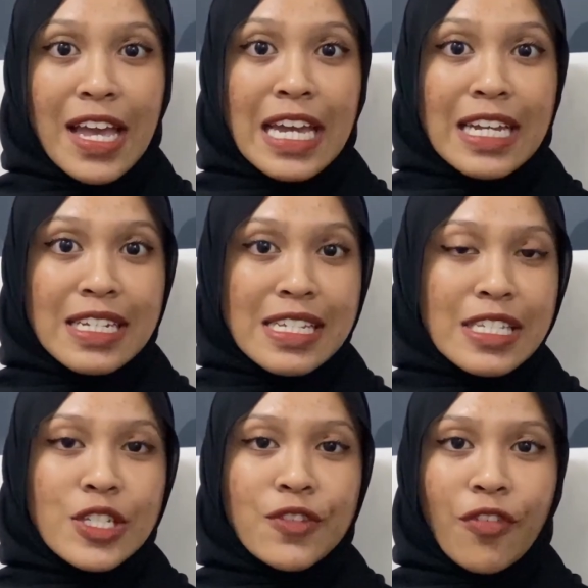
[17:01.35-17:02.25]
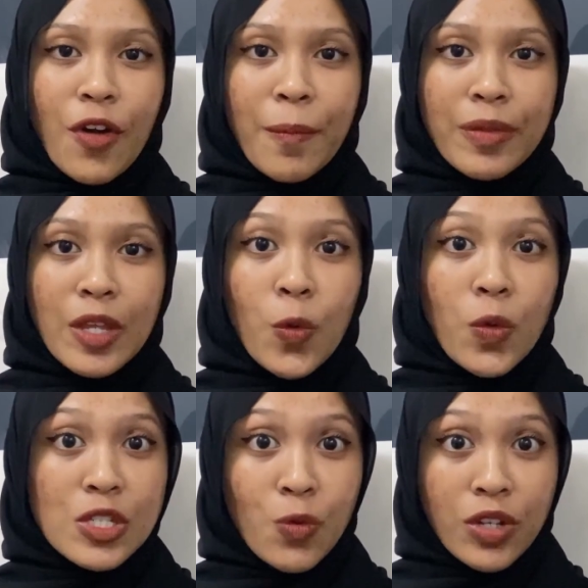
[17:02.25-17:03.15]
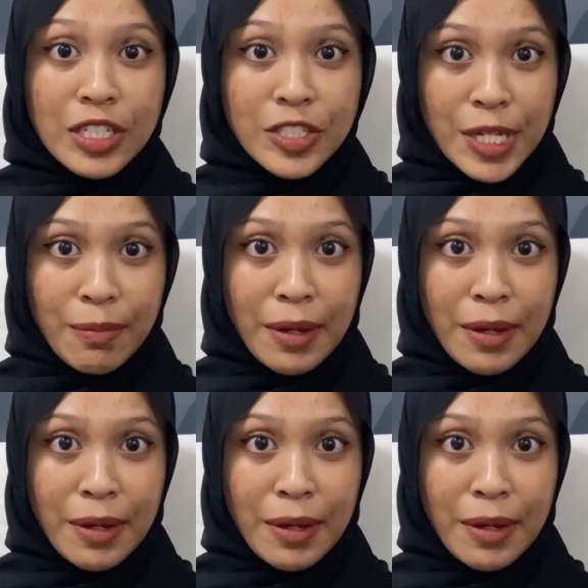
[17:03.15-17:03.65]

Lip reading: distance from the wastewater treatment